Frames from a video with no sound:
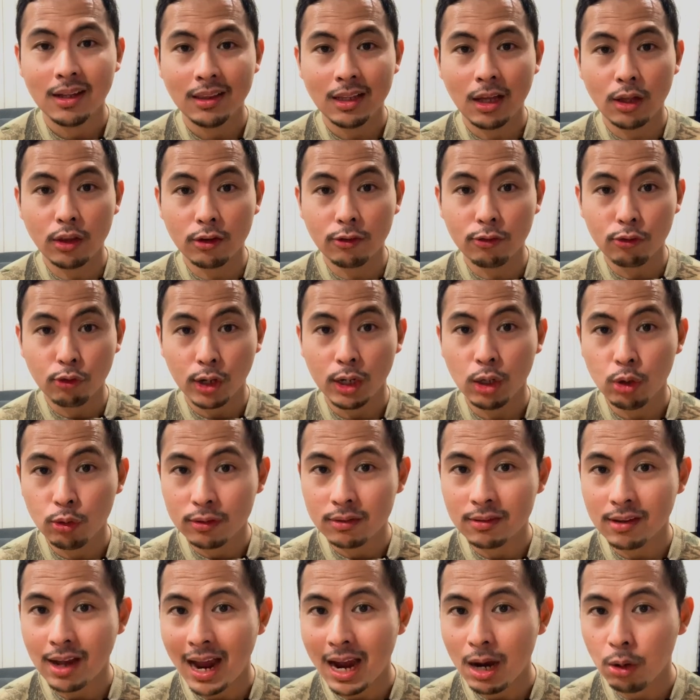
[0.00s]
Now, the fragrance
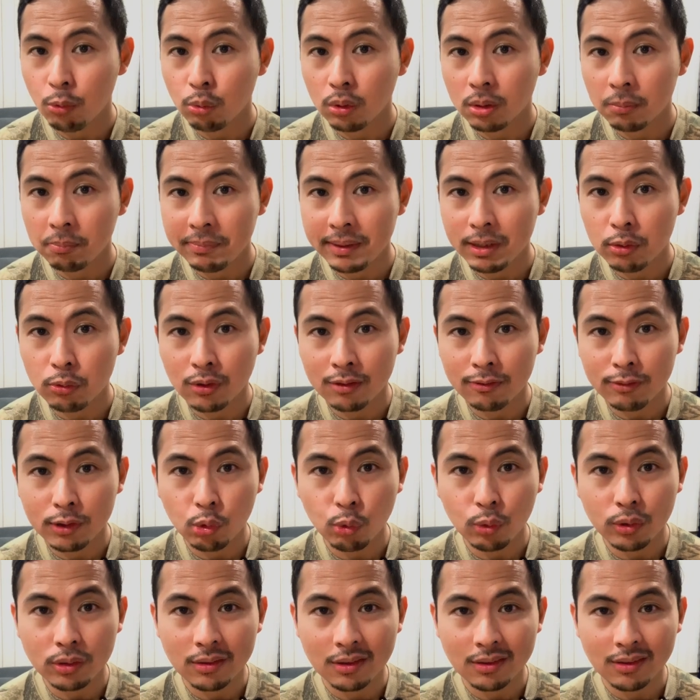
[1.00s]
I will be
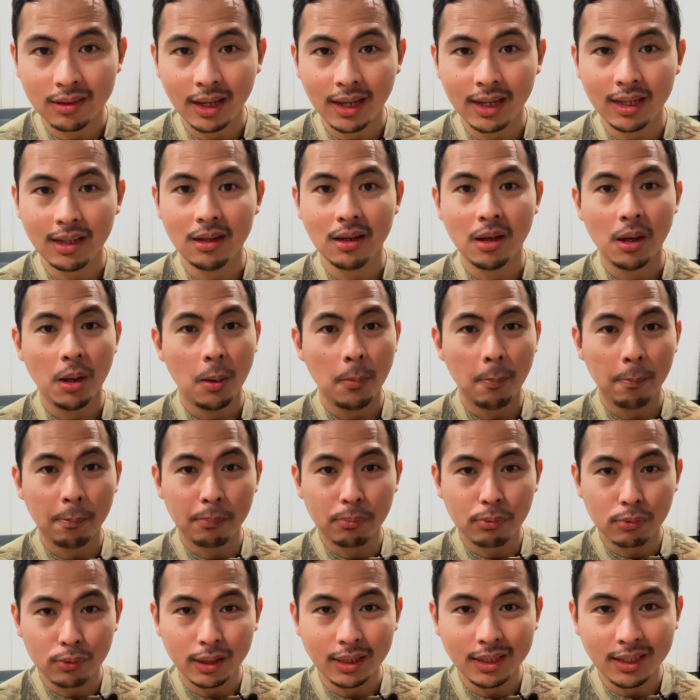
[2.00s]
reviewing today,
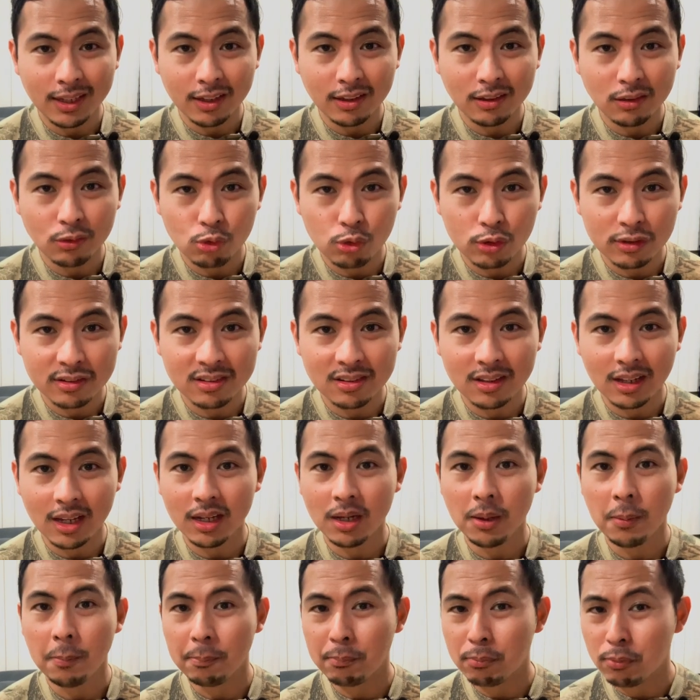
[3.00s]
pretty
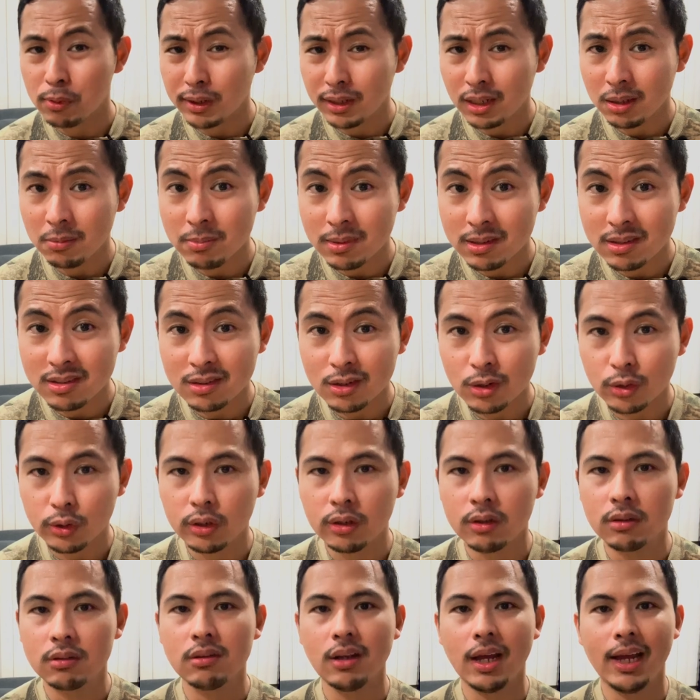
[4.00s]
interesting, pretty
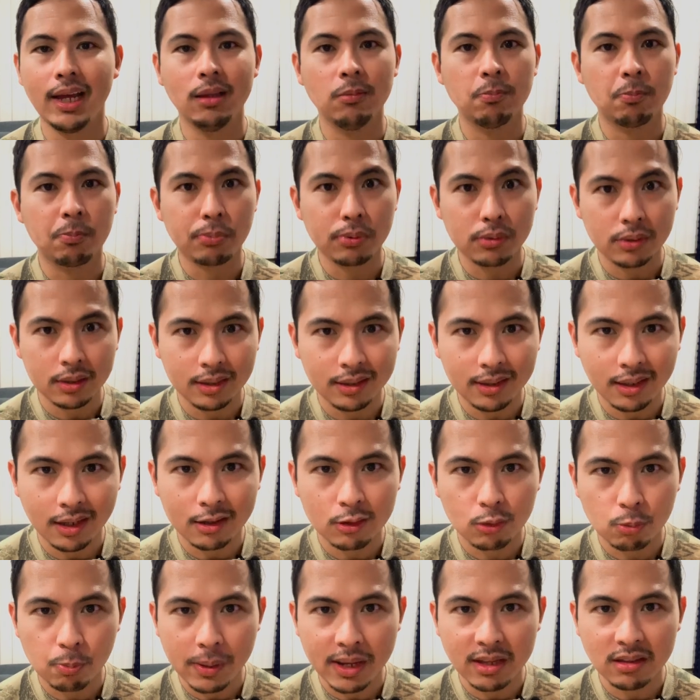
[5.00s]
mysterious, and pretty
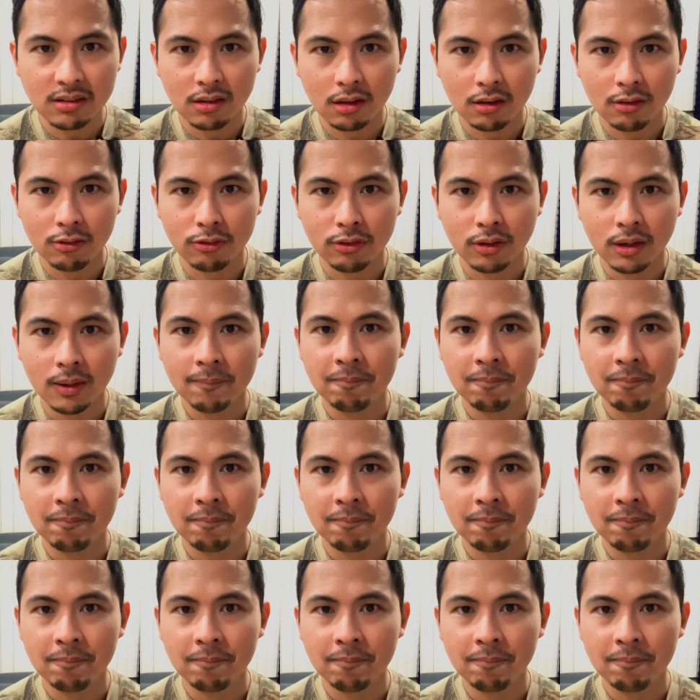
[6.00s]
expensive.